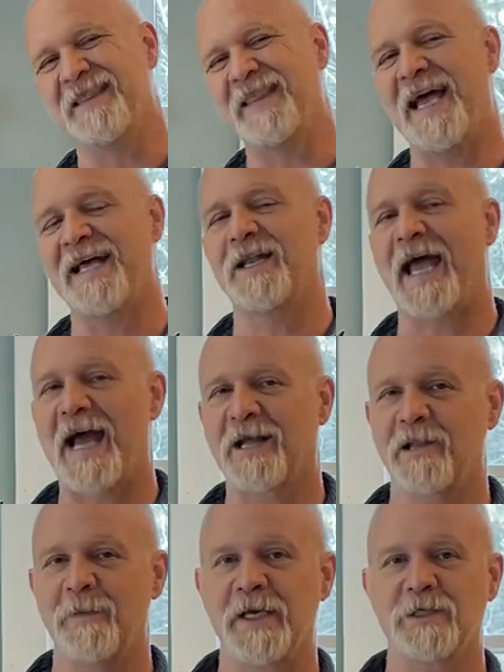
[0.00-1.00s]
that
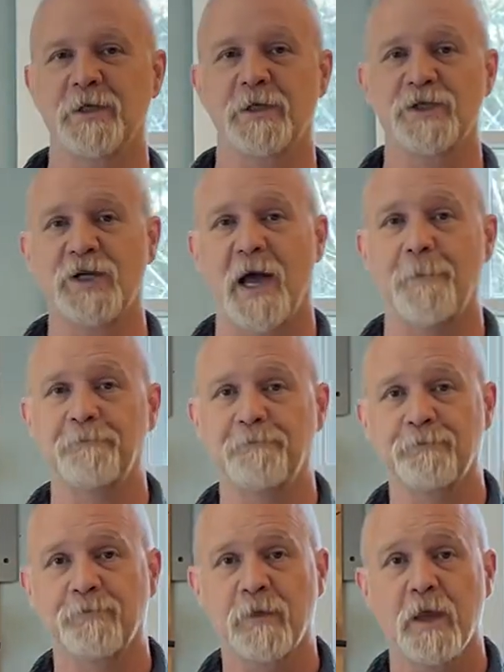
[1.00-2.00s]
acclimate to the shop.
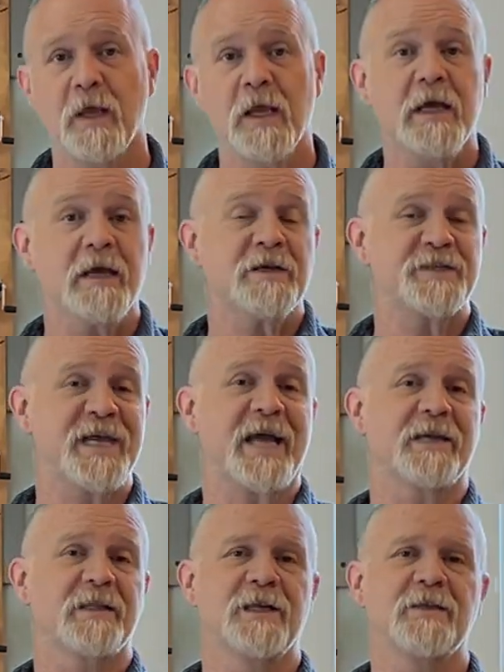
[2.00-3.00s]

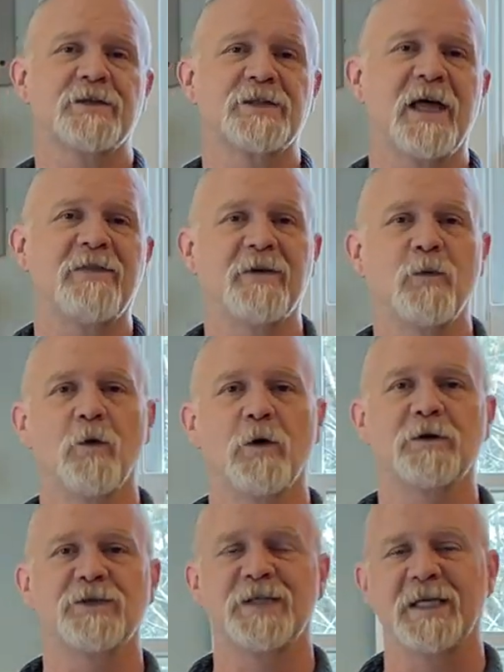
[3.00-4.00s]
Secondly, there's nothing
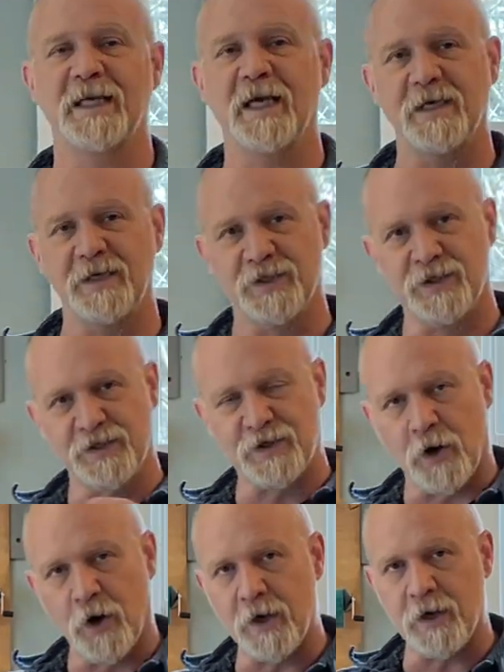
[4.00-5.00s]
worse than getting
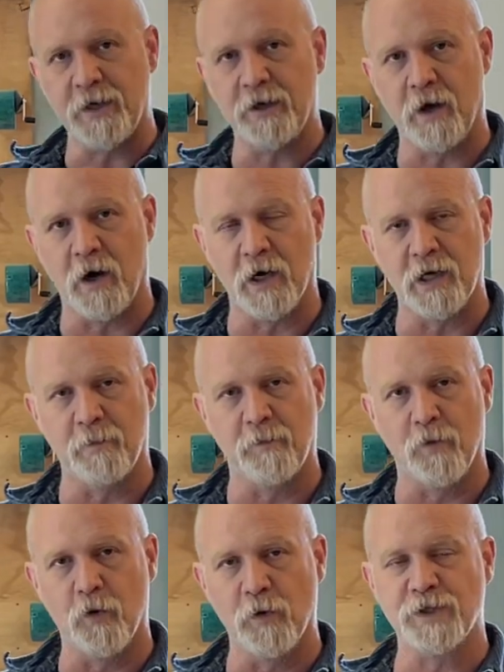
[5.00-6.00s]
started on a
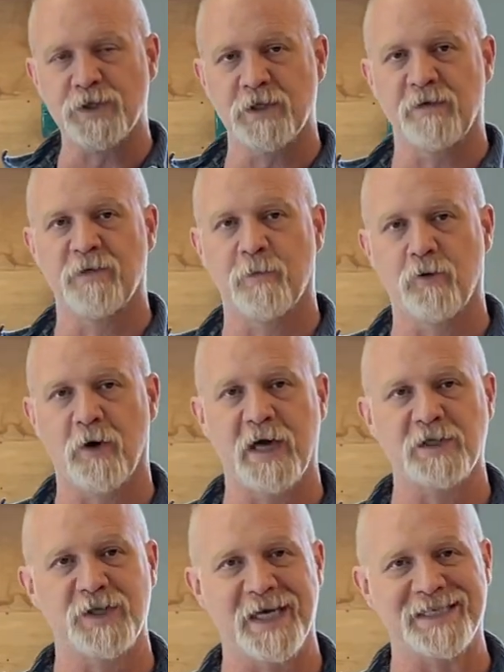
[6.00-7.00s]
portion of the
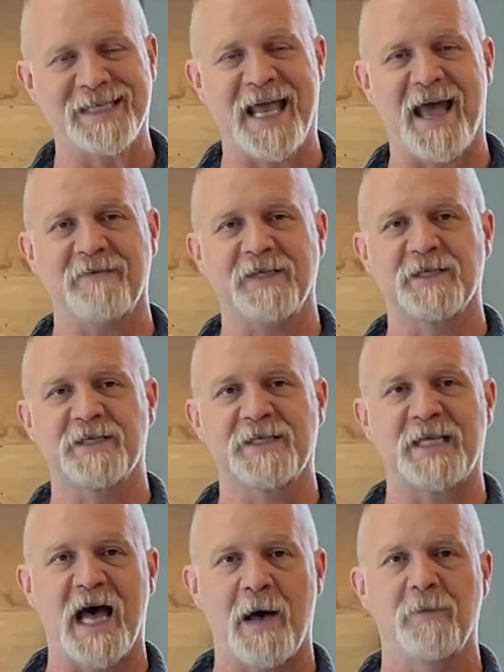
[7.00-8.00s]
project and having to
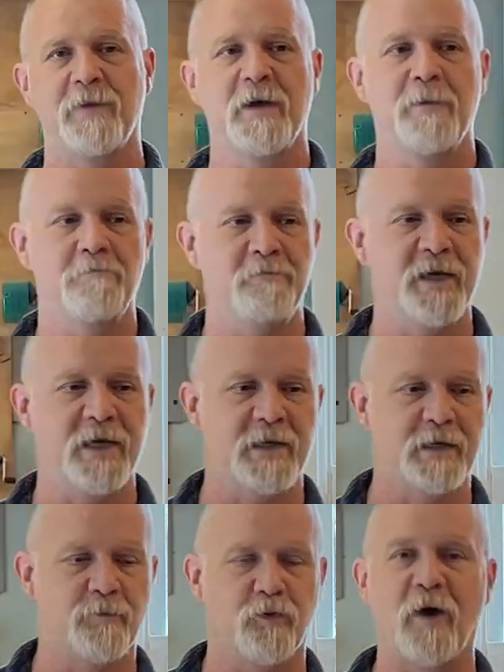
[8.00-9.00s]
stop
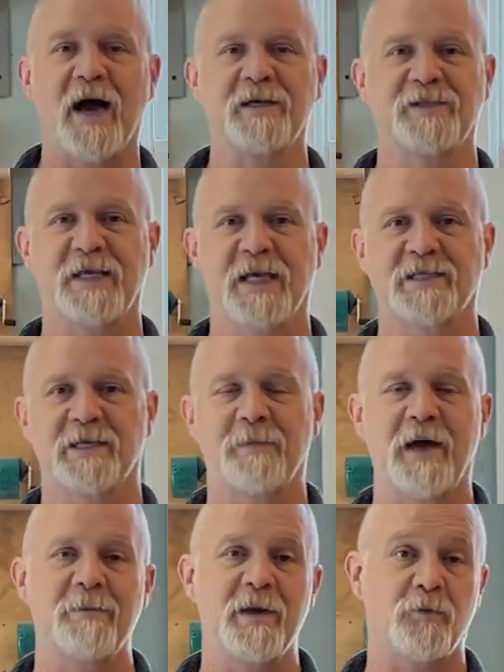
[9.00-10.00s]
mid-process. And
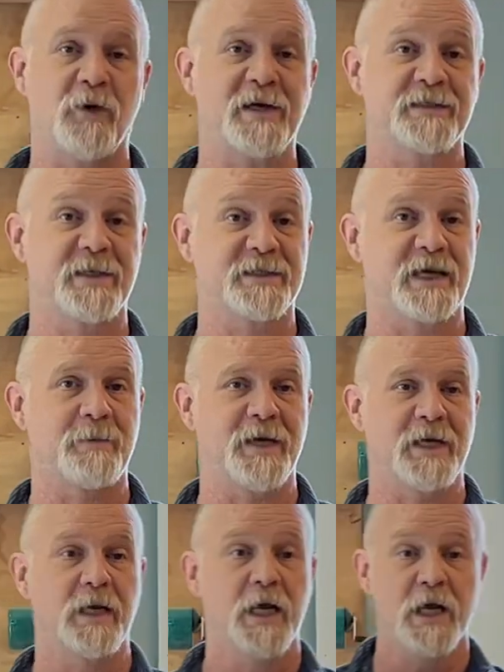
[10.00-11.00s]
by mid-process, I
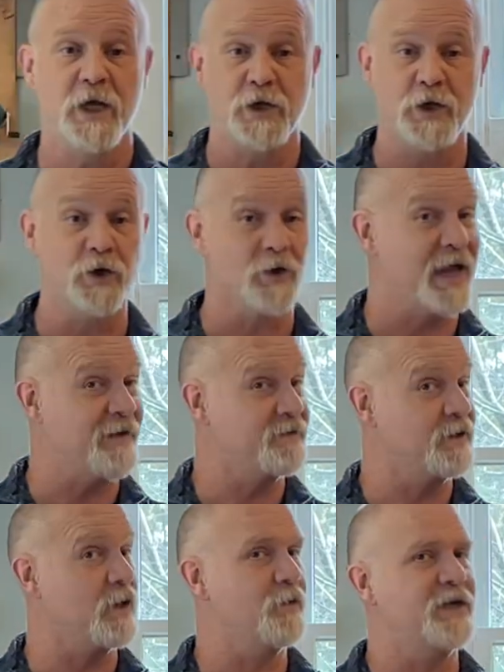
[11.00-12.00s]
mean you don't have
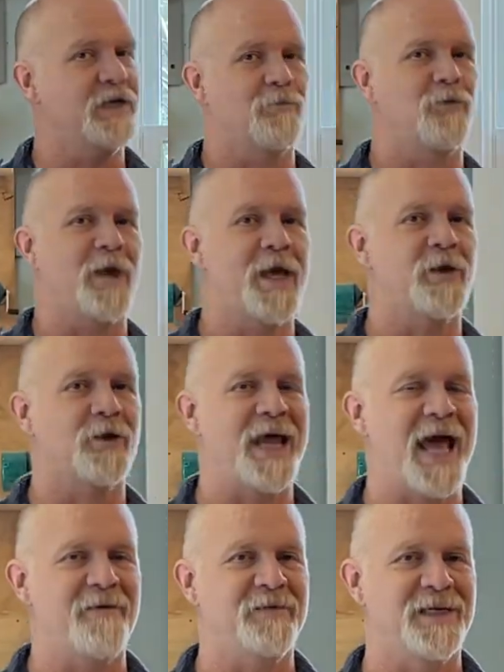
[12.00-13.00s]
to go in and plan on
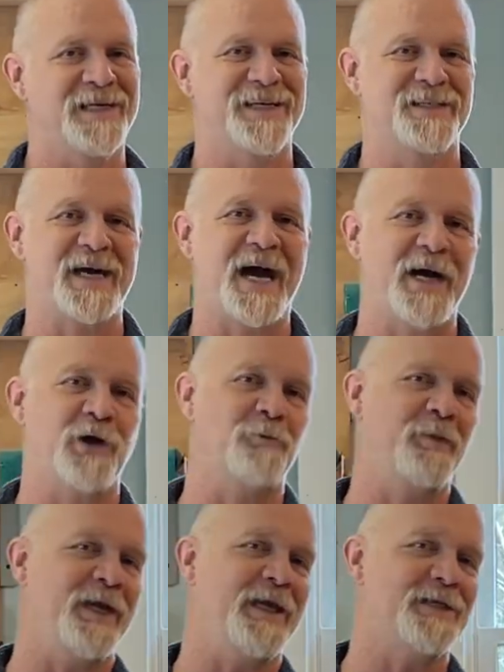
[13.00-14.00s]
having an entire
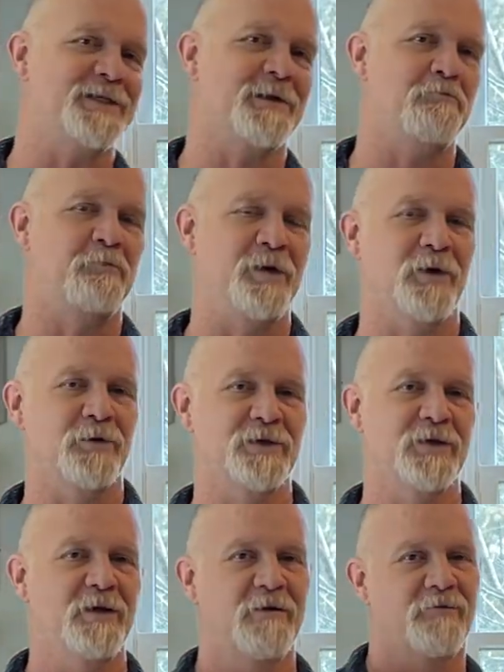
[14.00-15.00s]
piece
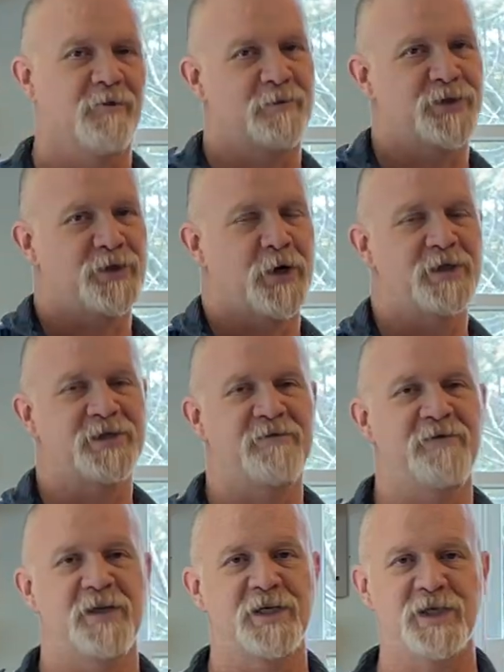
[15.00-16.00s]
built from start to
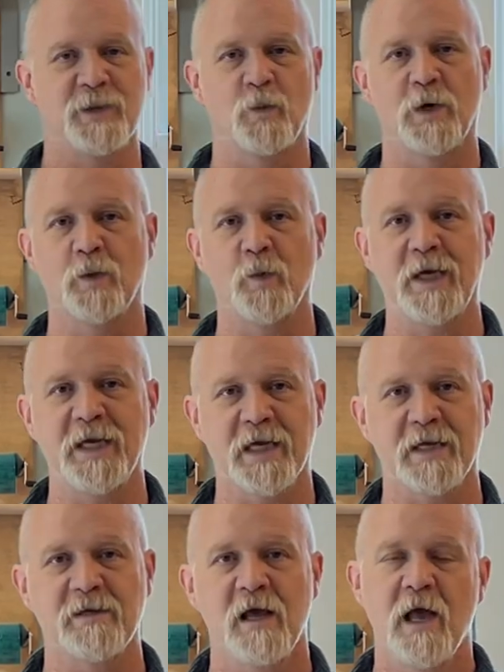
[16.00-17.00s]
finish in one
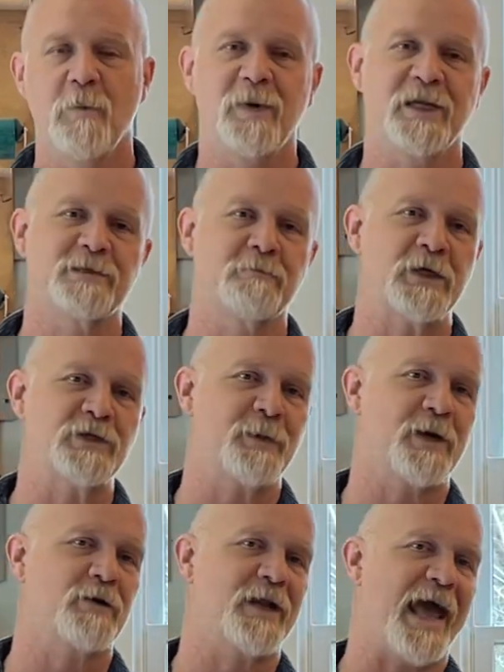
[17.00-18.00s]
weekend, but it's much
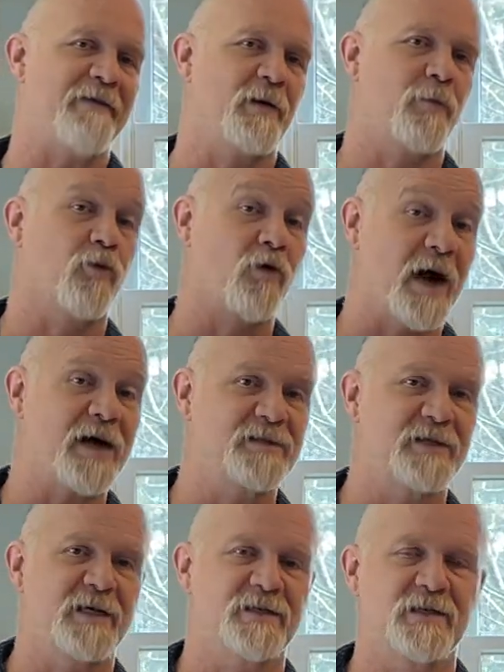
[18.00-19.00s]
better to have a
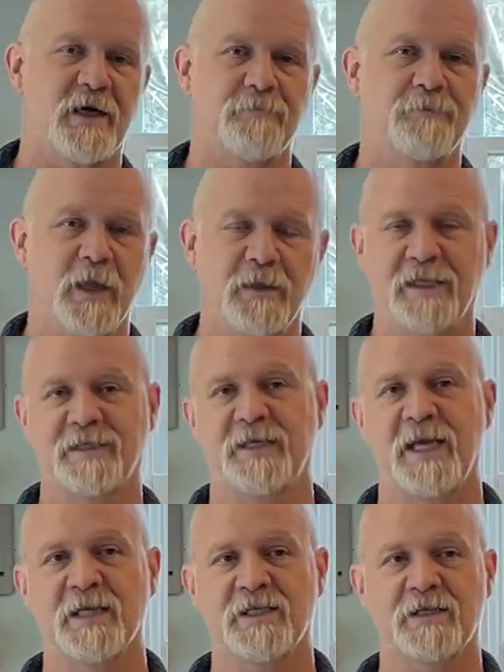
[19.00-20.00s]
process done. Let's
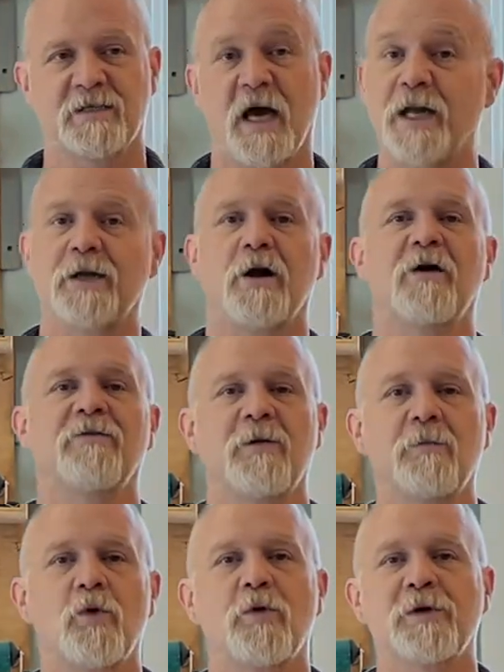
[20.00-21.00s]
say it's cutting all of
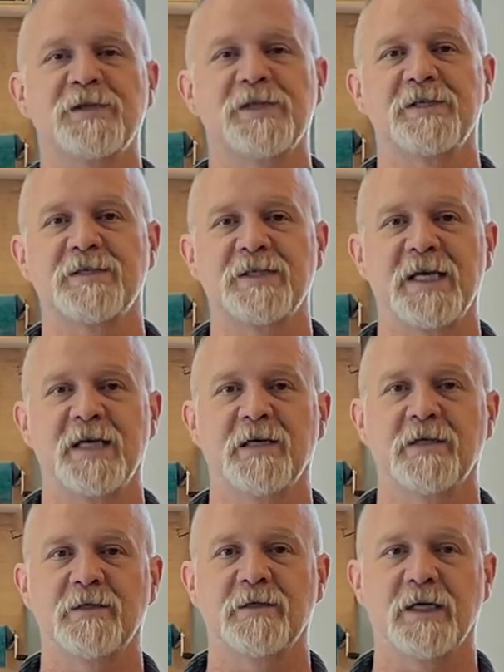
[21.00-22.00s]
the mortises
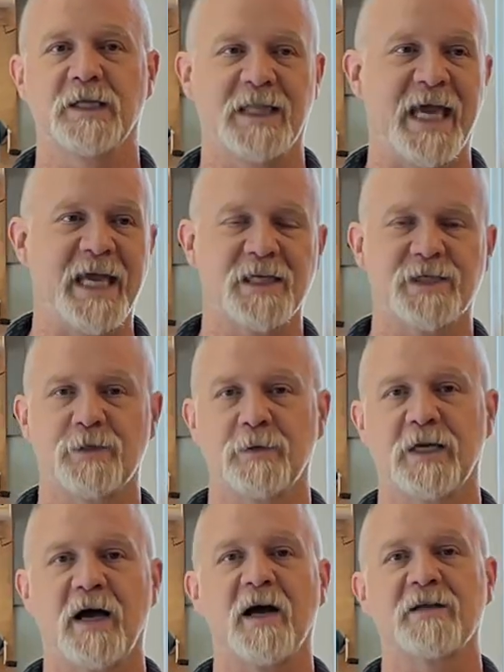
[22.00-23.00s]
in legs to
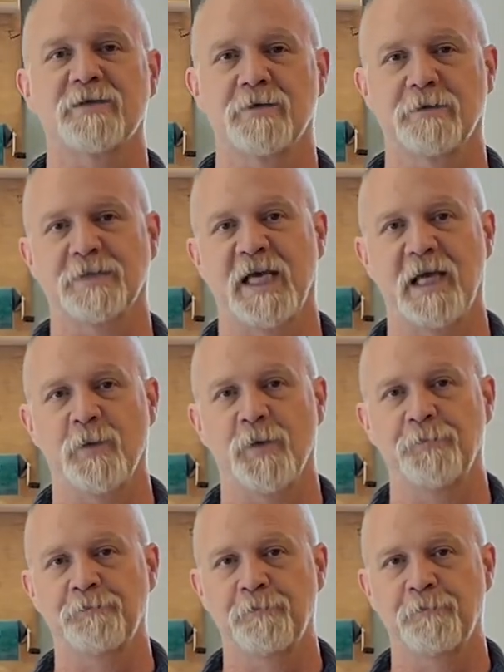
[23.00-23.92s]
a console table,